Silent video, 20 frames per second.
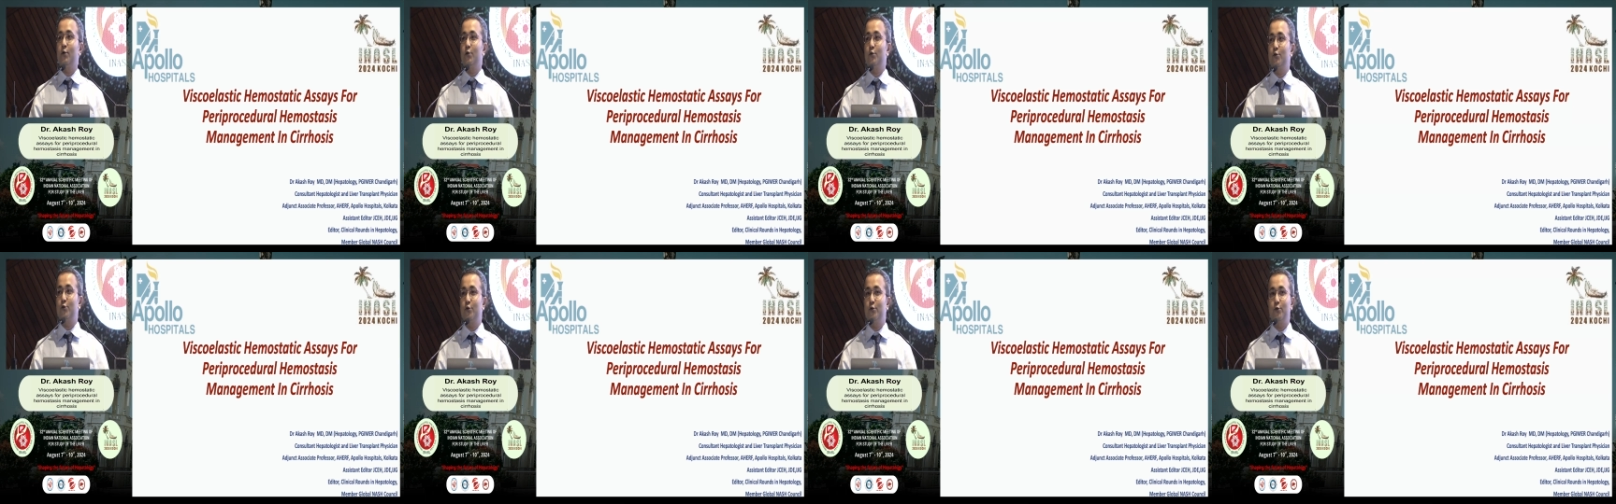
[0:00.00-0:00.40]

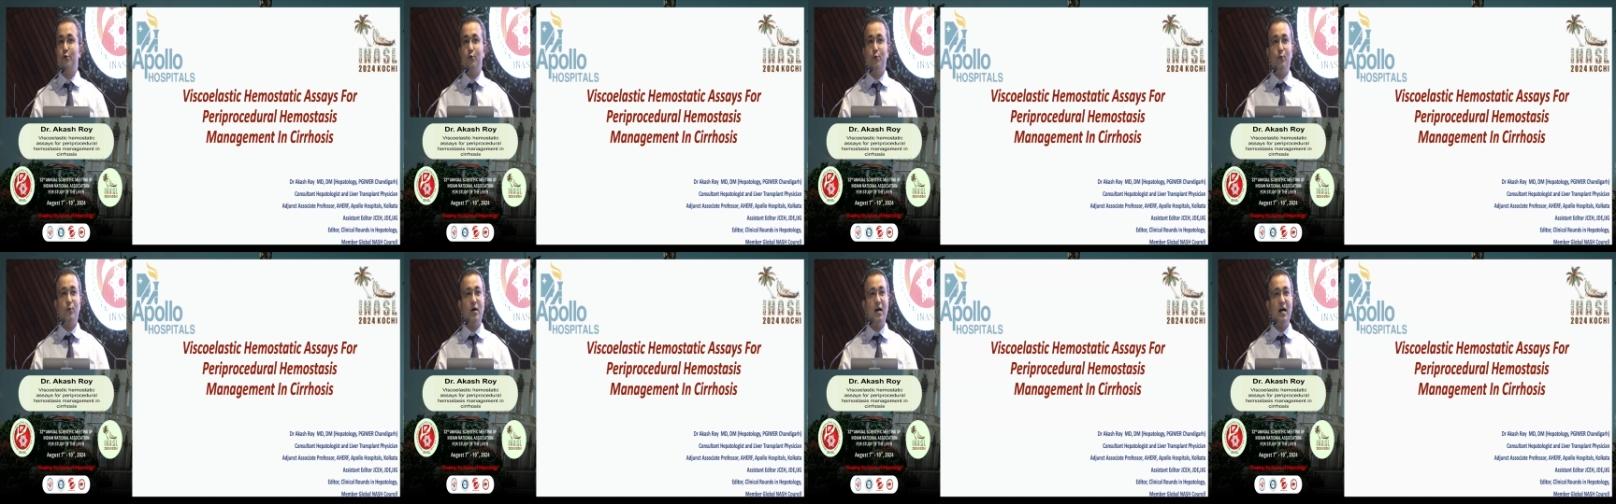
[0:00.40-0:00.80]

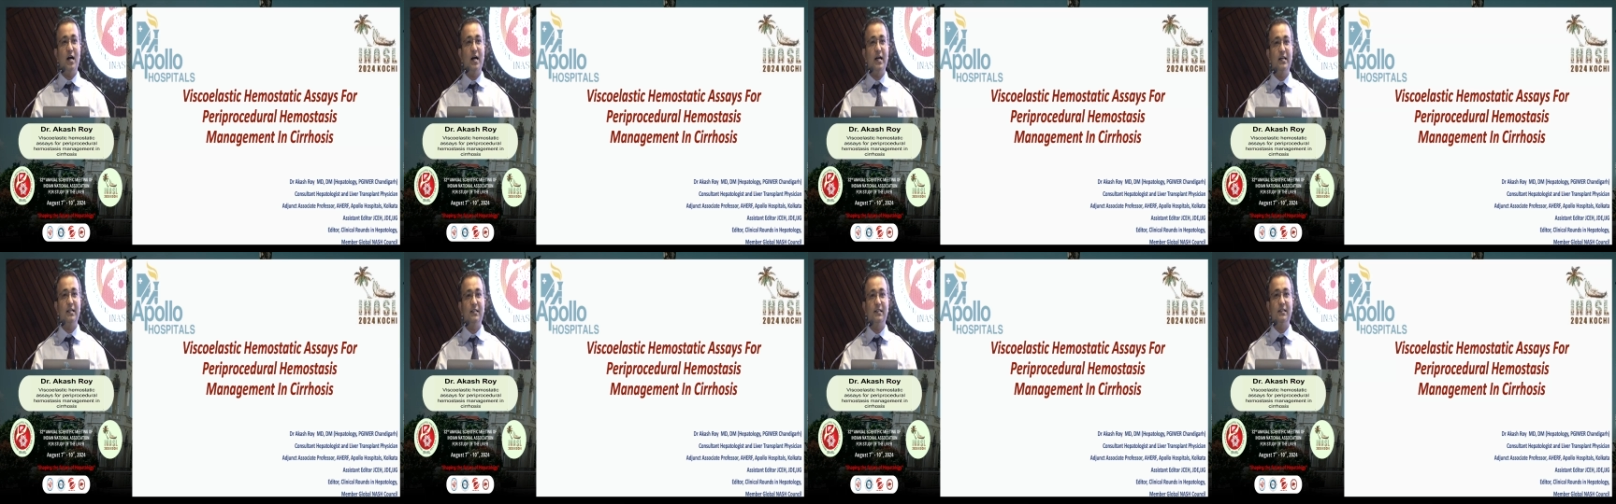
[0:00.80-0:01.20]
So
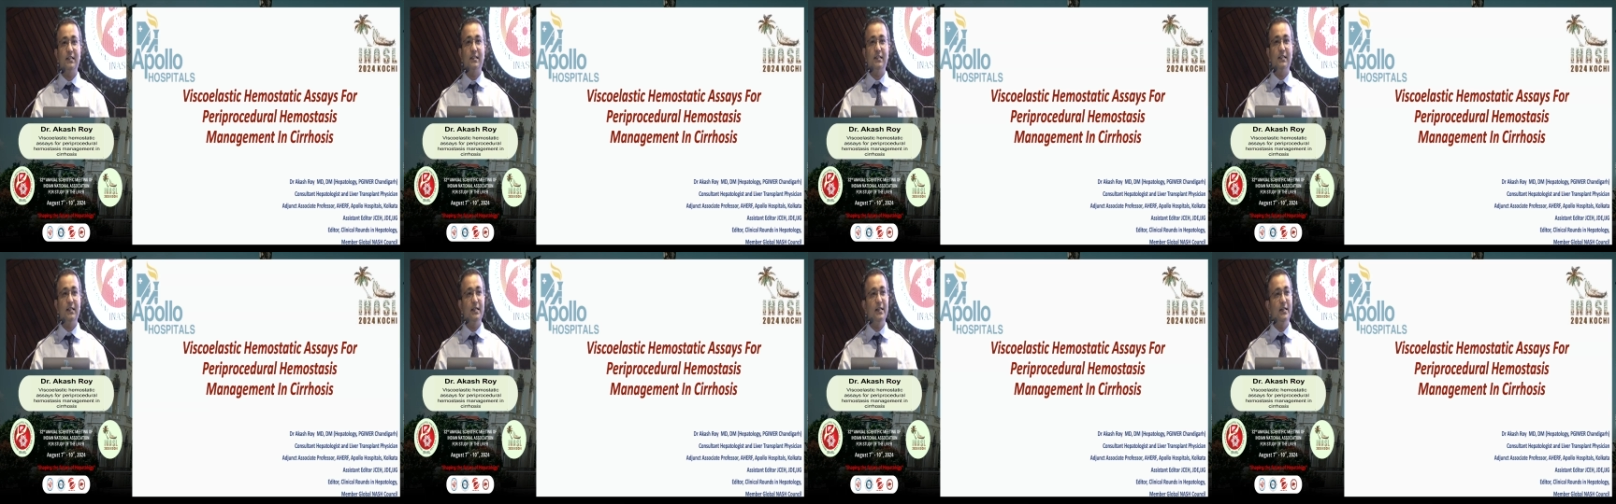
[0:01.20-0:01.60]
I
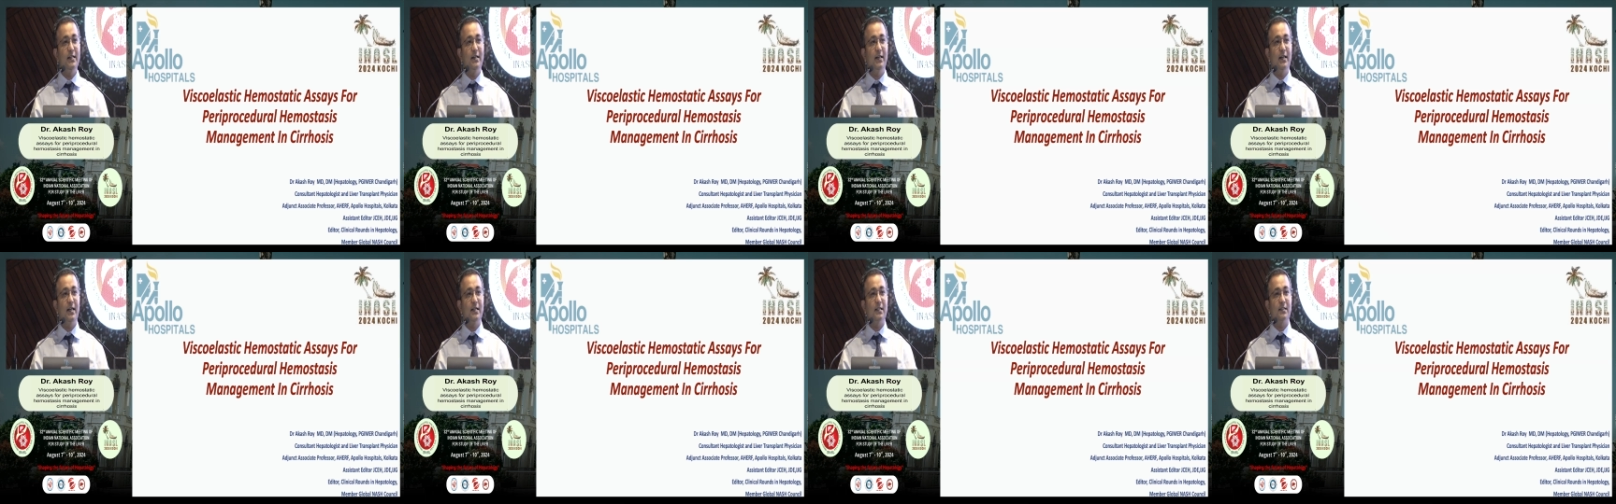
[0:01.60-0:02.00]
see
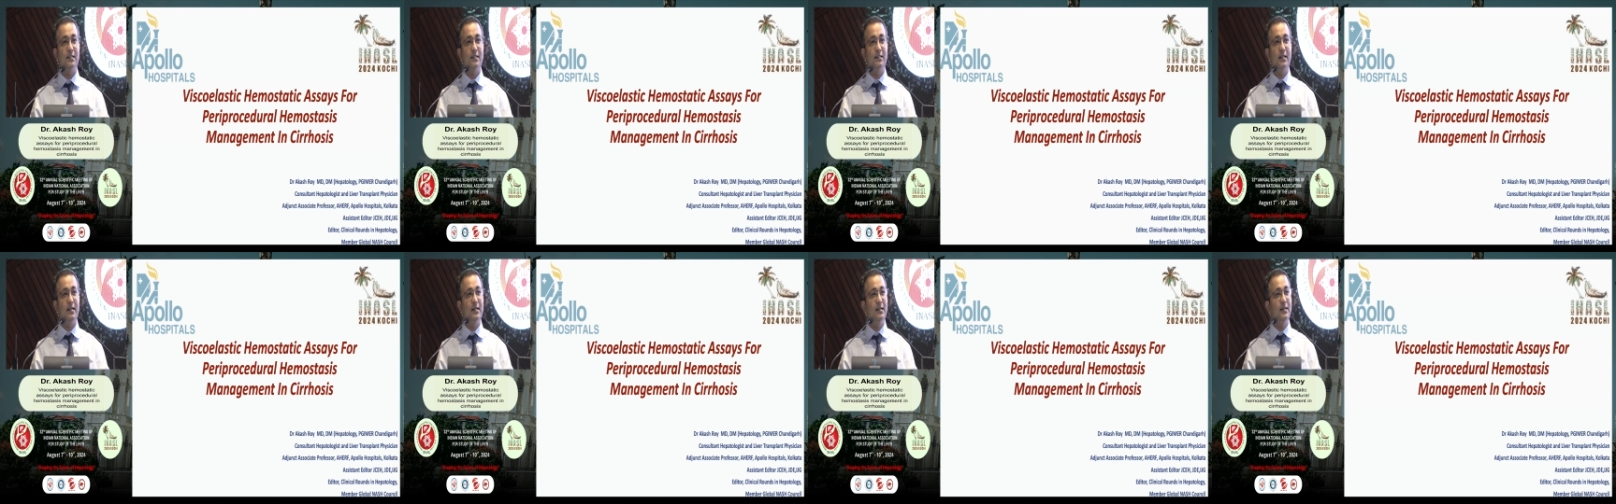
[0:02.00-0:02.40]
less
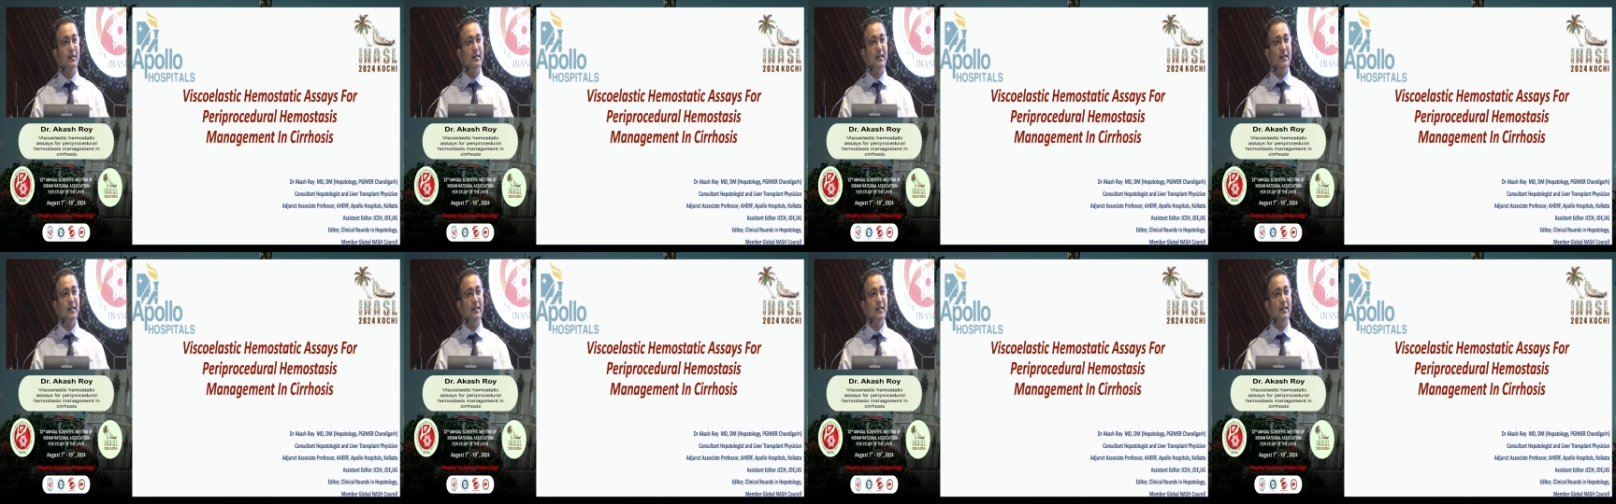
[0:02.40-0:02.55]
than